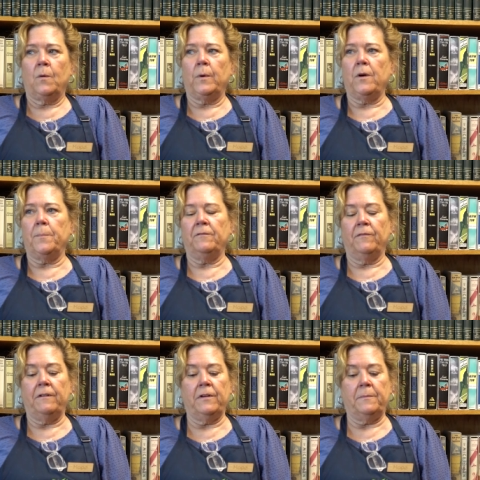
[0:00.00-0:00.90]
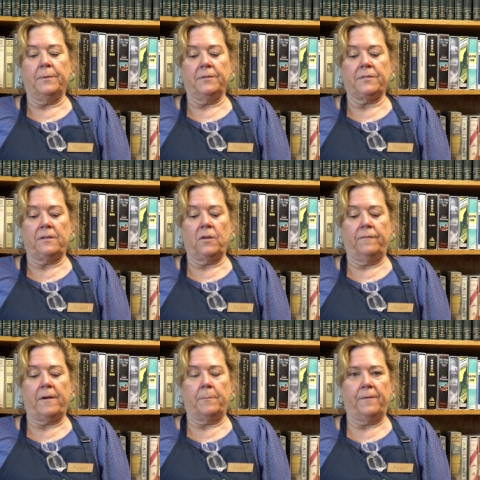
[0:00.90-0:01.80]
We opened Reread Books on
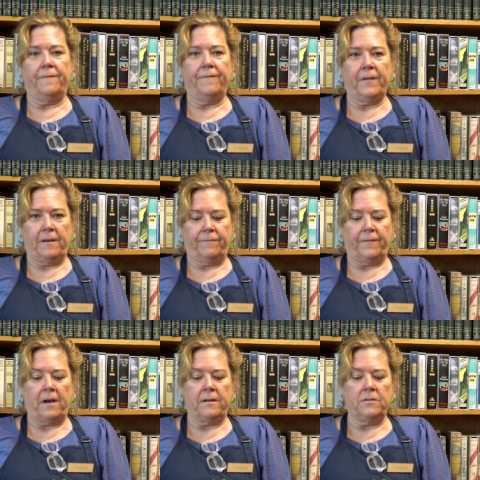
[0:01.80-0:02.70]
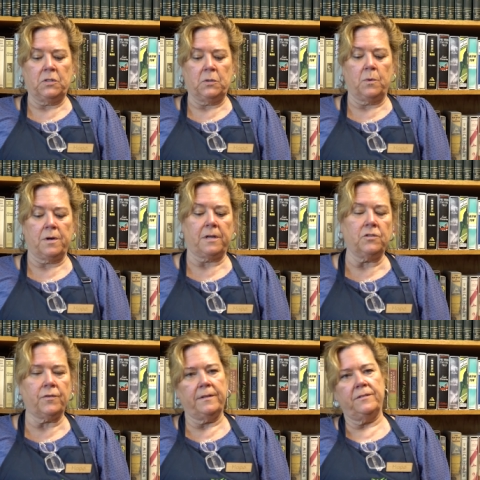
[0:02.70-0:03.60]
November 5th. I used to work
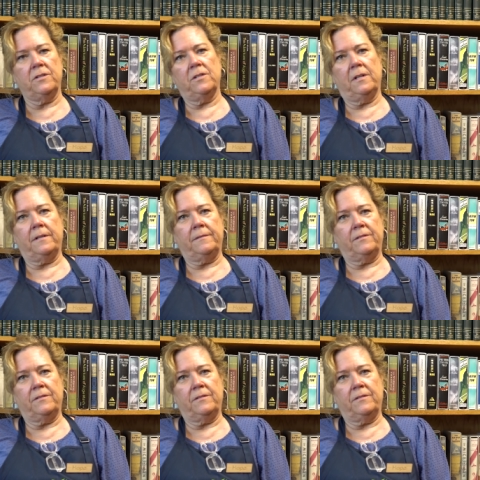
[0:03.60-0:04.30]
in transition at